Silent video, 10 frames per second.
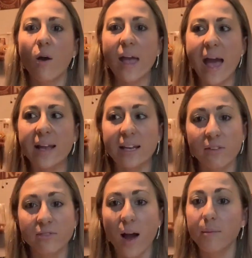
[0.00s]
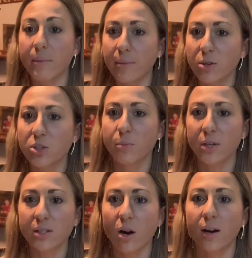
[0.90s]
And if not, maybe you should put a
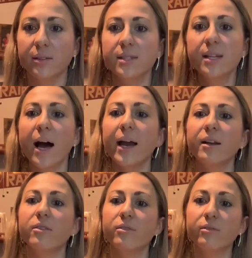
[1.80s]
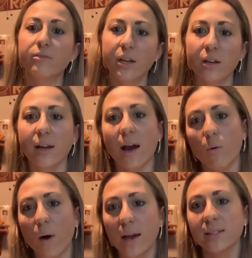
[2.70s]
star on the side, figuring out
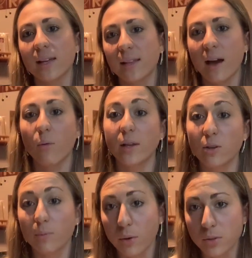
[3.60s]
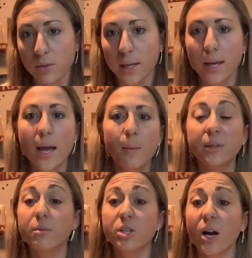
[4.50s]
why it's like that when you post-read. But
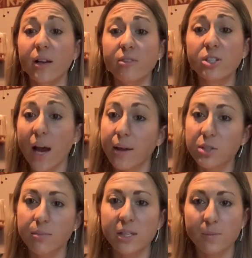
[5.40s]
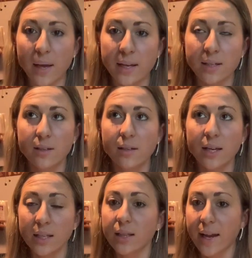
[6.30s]
the majority of your time should be spent
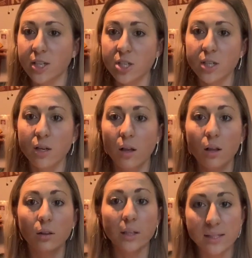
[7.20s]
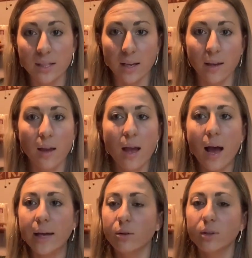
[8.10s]
in lecture listening.
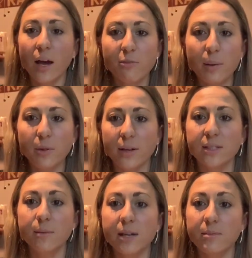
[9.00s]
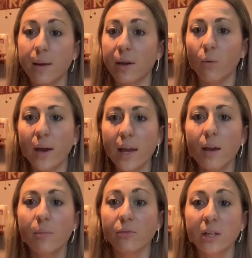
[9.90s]
I know a lot of people are typing away,
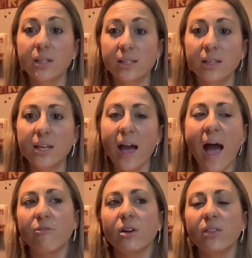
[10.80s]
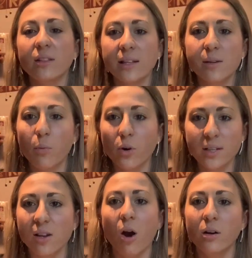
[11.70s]
but realistically, everything that's
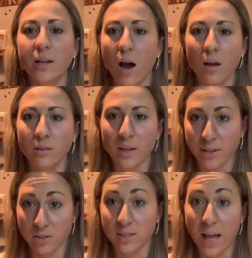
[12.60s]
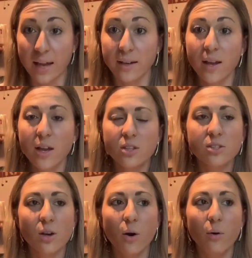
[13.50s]
important is already on the lecture slide.
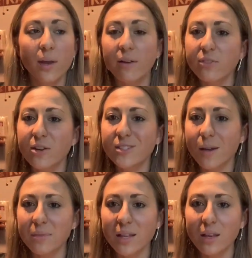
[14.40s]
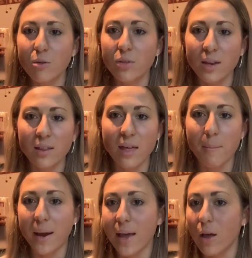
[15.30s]
So if there's something that you think that
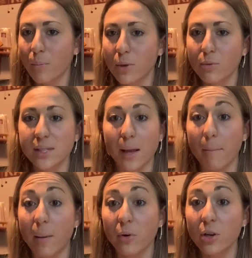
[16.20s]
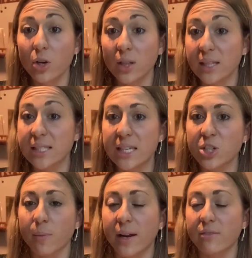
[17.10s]
might help you as like a memory hook that the
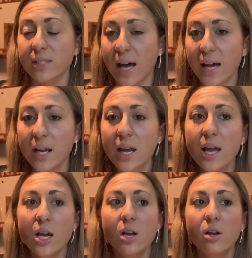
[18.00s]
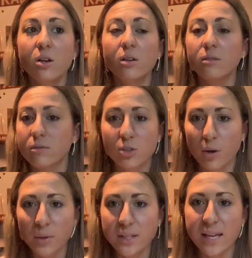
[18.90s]
teacher might have said,
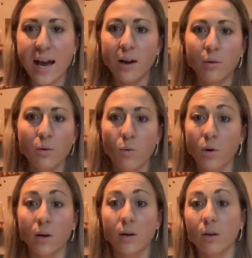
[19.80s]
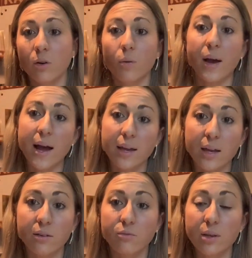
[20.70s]
scribble it down or go back
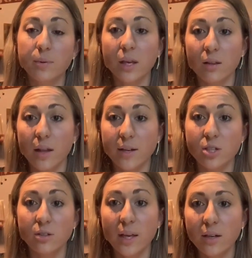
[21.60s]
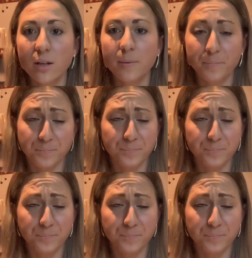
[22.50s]
and replay the lecture later